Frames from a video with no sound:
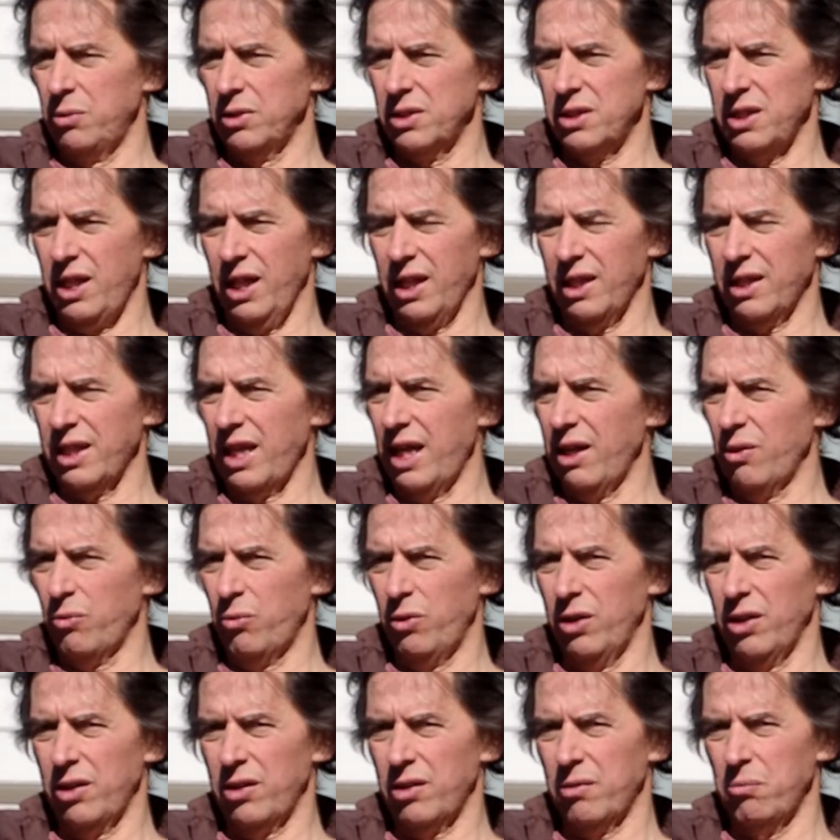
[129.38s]
like that
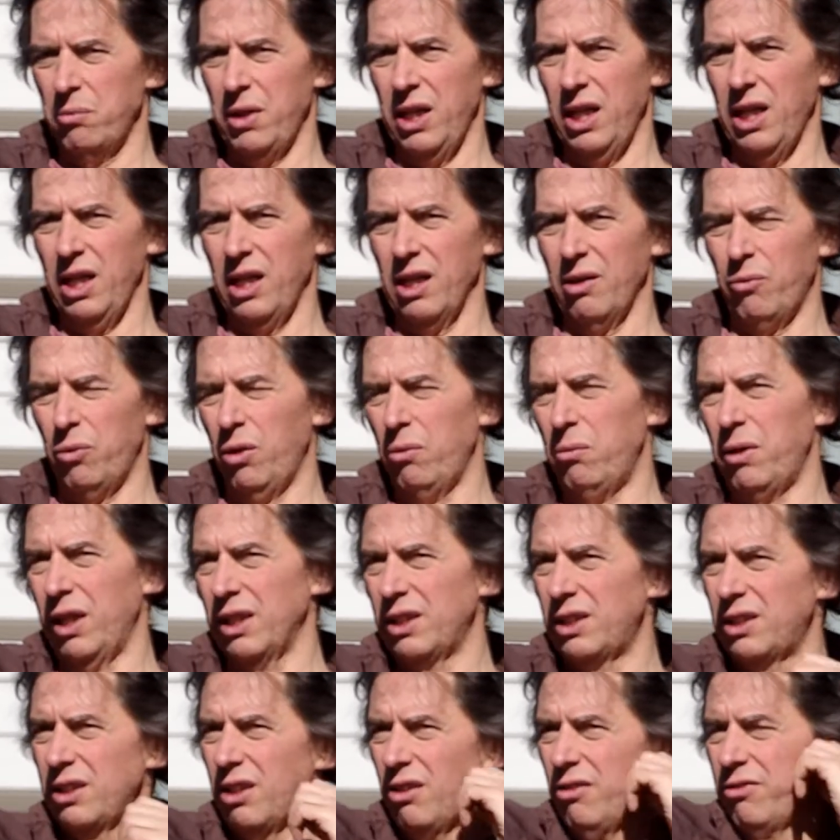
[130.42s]
with me,
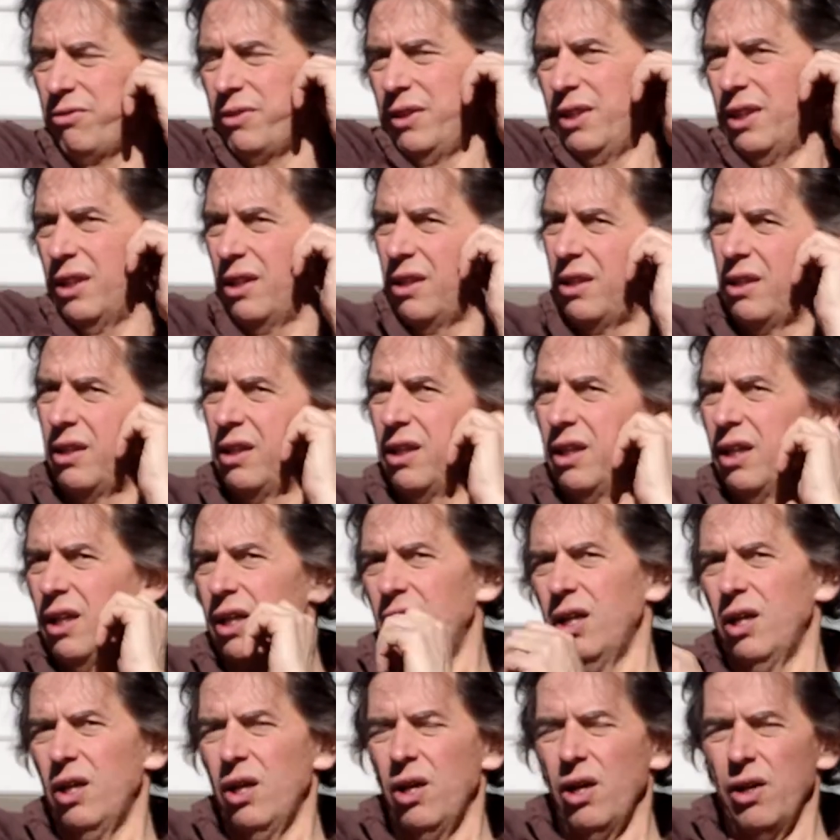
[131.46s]
myself and
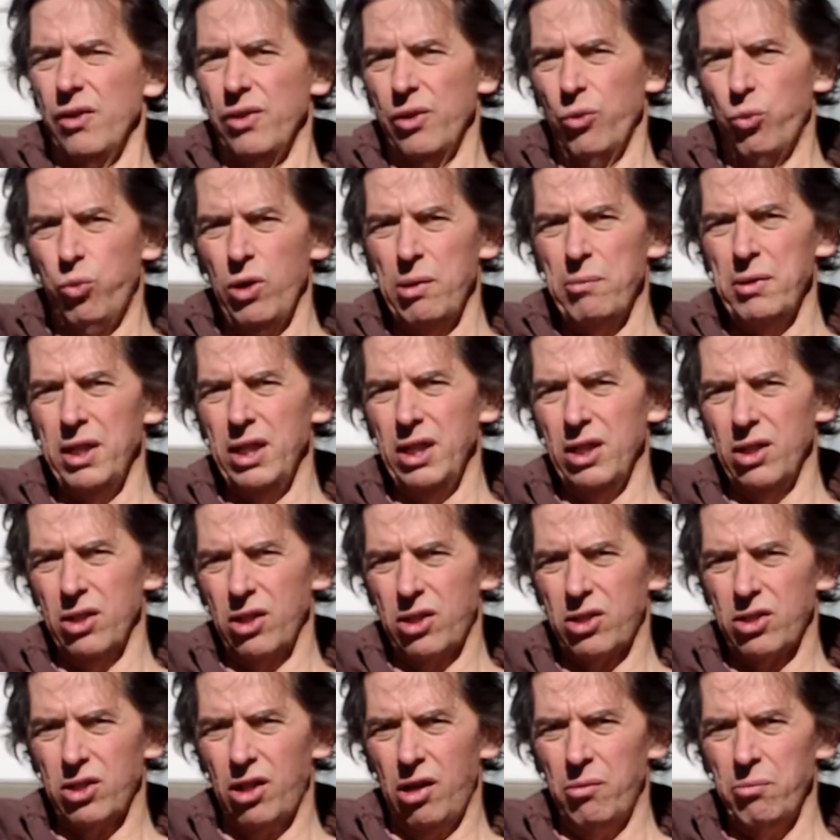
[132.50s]
the women in
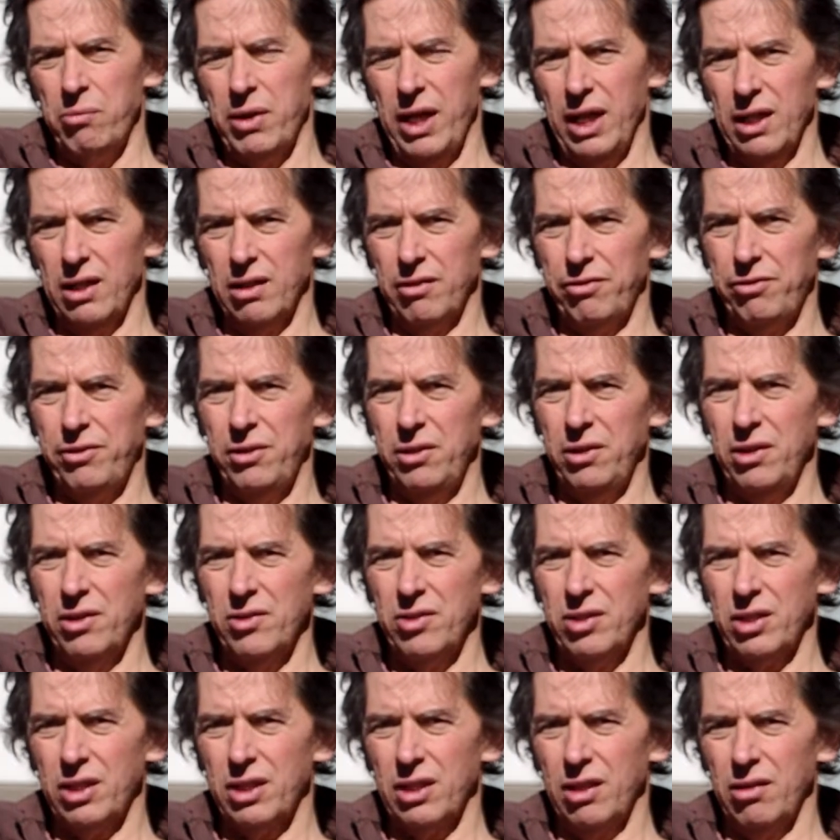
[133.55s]
combat a few
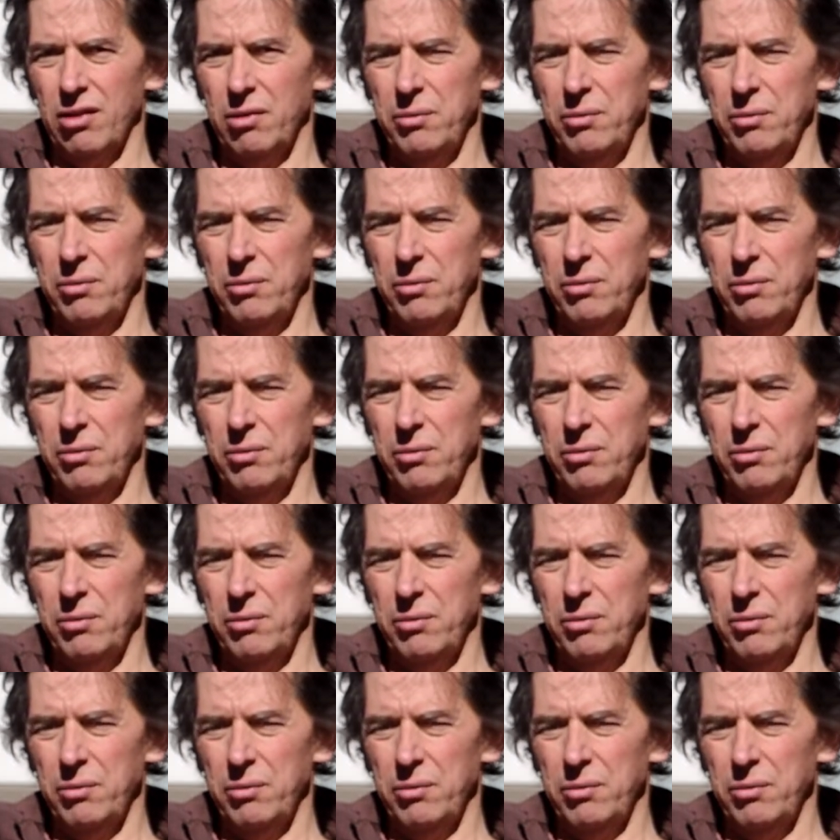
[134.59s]
years ago.